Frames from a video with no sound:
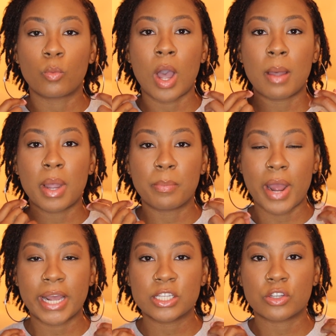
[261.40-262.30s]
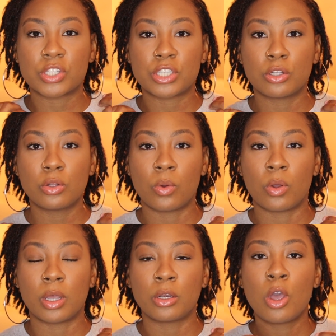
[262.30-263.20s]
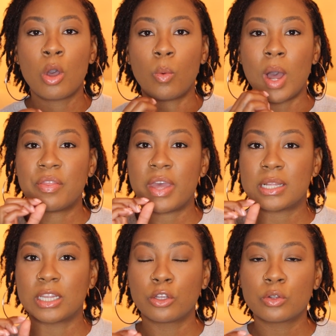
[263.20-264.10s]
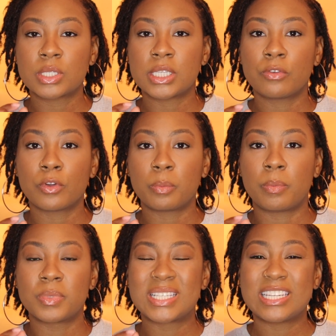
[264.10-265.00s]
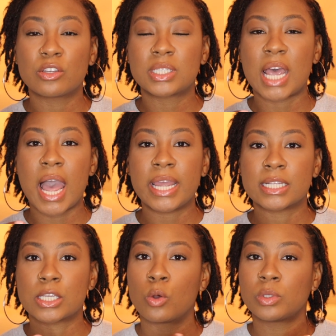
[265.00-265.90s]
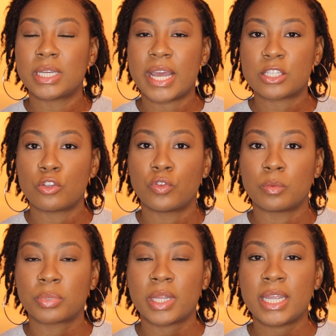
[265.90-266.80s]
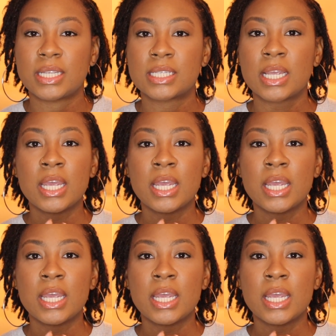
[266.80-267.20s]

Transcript: while my brackets are still on, while that little silver steel tie is holding that tooth in place.